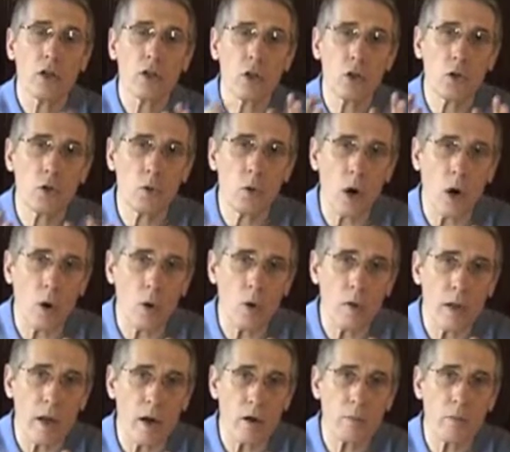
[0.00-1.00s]
to
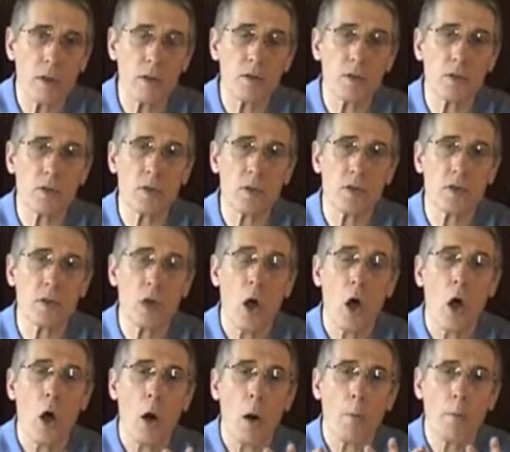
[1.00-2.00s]
grow their businesses